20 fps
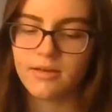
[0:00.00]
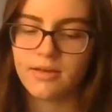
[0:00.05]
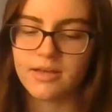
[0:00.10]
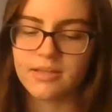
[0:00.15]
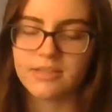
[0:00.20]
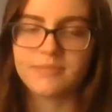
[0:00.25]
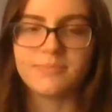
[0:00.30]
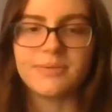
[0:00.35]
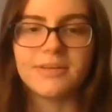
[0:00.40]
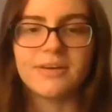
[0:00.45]

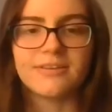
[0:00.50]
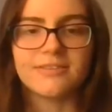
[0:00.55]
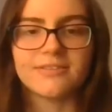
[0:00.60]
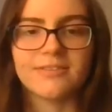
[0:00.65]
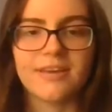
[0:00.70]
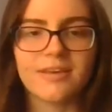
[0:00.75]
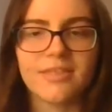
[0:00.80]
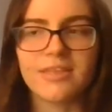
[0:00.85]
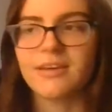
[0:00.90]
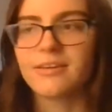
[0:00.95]
It's because
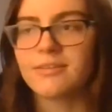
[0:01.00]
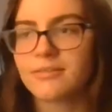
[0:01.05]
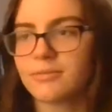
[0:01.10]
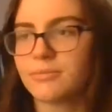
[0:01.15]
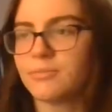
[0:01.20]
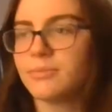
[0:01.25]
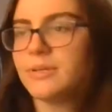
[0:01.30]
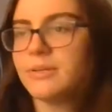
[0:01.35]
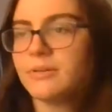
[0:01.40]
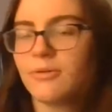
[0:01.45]
I think
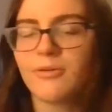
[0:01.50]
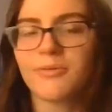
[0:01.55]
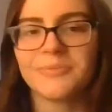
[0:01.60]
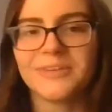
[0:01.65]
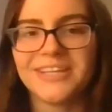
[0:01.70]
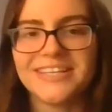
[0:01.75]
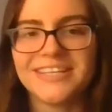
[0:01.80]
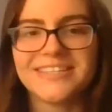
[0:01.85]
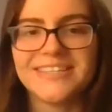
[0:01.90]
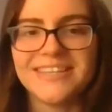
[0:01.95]
we
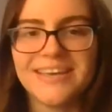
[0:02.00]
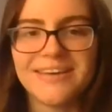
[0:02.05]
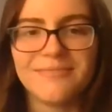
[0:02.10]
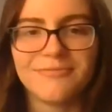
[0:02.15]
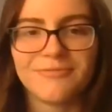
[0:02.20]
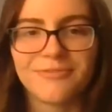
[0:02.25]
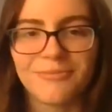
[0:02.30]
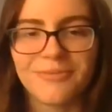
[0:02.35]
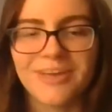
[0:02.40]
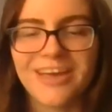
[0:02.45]
normally see
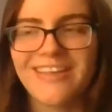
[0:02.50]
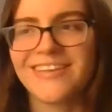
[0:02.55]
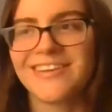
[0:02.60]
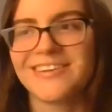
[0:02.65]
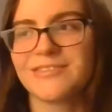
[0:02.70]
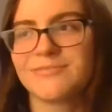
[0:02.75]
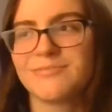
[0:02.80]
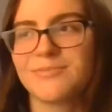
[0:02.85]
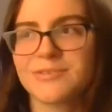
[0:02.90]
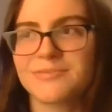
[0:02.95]
him from
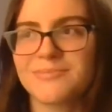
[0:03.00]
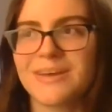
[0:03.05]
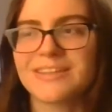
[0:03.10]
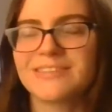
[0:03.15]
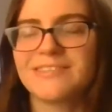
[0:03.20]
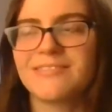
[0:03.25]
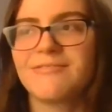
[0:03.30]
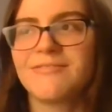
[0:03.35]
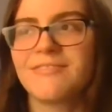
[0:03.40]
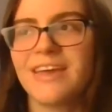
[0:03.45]
Kaladin's
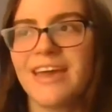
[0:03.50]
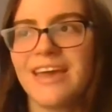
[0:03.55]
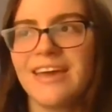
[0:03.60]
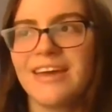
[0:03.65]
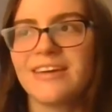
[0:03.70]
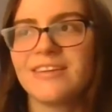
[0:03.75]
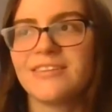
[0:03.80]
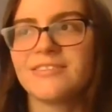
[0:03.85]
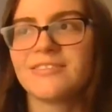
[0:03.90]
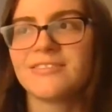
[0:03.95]
perspective,
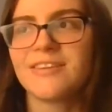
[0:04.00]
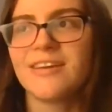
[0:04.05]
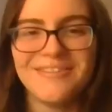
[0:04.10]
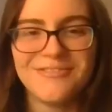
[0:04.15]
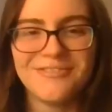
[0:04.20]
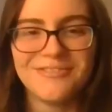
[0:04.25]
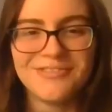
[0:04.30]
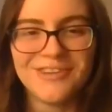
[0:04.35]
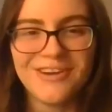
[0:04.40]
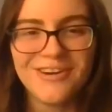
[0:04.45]
and
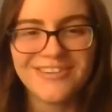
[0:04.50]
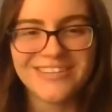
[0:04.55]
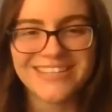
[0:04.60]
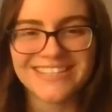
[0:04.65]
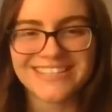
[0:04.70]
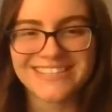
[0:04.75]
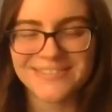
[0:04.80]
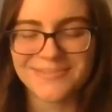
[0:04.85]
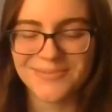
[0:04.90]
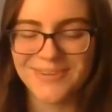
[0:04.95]
if you
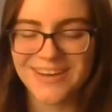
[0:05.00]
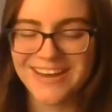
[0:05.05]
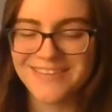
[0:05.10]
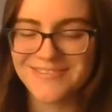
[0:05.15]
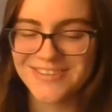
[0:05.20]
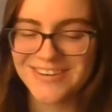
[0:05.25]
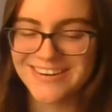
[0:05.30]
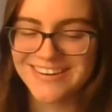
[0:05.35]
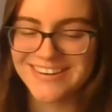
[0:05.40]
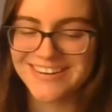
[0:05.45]
notice,
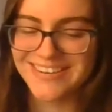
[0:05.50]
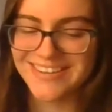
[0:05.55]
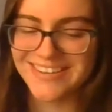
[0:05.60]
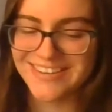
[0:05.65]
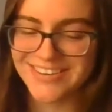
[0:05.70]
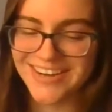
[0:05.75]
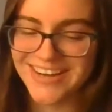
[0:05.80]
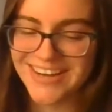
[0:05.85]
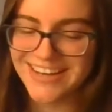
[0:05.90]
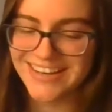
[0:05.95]
whenever
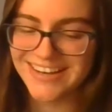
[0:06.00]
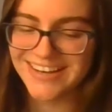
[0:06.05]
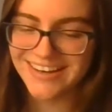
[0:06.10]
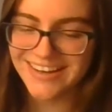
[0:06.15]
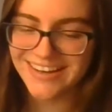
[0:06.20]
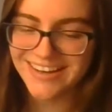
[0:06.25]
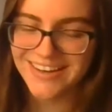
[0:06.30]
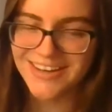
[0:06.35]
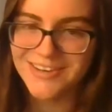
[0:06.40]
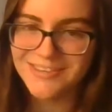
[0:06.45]
you're
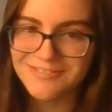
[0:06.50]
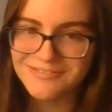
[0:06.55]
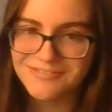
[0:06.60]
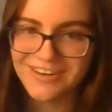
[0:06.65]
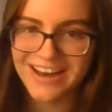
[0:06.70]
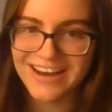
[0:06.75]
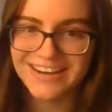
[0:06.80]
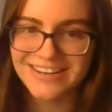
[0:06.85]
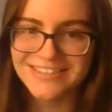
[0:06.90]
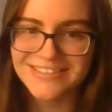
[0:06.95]
in
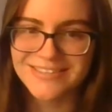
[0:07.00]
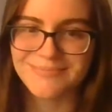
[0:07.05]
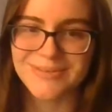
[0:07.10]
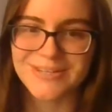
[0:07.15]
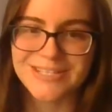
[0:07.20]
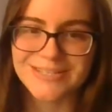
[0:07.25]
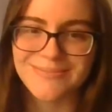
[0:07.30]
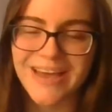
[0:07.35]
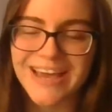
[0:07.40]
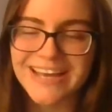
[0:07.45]
Vyre's
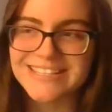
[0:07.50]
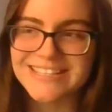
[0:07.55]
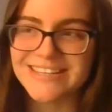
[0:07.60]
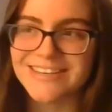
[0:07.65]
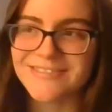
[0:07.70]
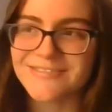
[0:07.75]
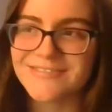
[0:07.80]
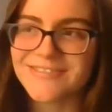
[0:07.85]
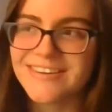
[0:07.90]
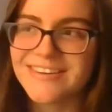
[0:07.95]

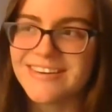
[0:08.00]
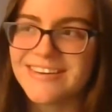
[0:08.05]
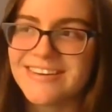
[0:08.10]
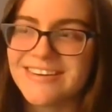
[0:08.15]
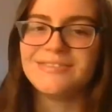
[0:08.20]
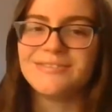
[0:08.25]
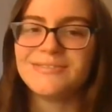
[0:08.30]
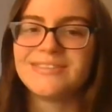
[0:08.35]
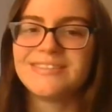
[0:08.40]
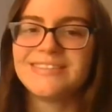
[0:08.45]
perspective,
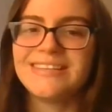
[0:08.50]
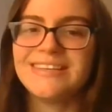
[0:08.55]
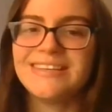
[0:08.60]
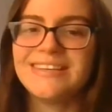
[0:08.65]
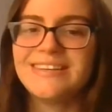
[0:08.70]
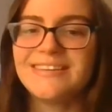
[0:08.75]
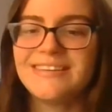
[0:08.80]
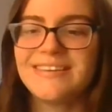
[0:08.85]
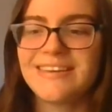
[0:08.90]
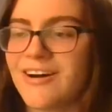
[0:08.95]
you
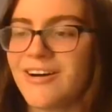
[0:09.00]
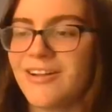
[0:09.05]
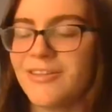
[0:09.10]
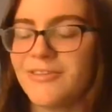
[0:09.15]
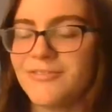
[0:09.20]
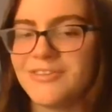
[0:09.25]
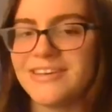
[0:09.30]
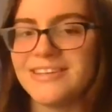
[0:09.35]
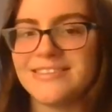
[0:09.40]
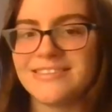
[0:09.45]
see all
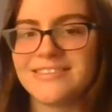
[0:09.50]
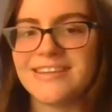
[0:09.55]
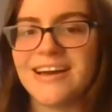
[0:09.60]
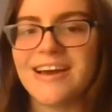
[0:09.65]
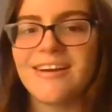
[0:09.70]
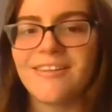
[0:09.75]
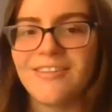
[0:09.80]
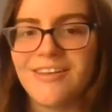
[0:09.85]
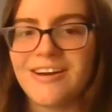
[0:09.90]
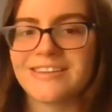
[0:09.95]
of his
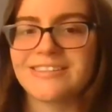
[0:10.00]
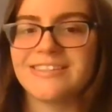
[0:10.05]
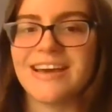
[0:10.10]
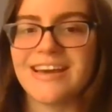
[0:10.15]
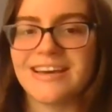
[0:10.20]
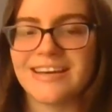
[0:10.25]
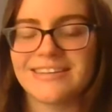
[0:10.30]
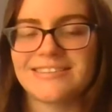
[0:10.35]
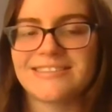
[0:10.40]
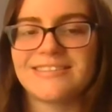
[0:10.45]
dialogue
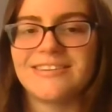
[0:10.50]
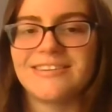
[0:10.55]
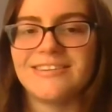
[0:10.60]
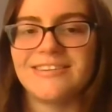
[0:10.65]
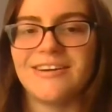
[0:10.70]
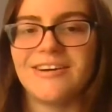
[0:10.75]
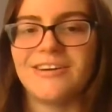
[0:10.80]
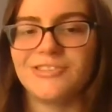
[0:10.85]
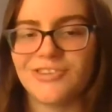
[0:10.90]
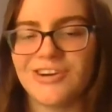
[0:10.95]
tags
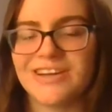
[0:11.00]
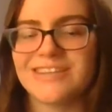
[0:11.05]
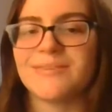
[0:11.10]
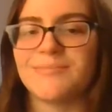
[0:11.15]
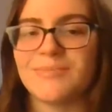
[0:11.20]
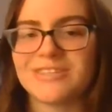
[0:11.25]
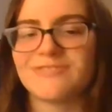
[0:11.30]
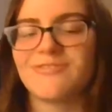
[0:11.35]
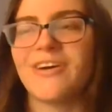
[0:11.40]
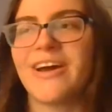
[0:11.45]
address
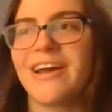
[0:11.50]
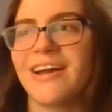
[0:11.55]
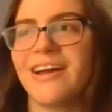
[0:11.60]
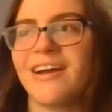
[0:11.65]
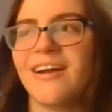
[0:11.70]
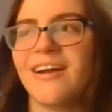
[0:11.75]
him as Vyre.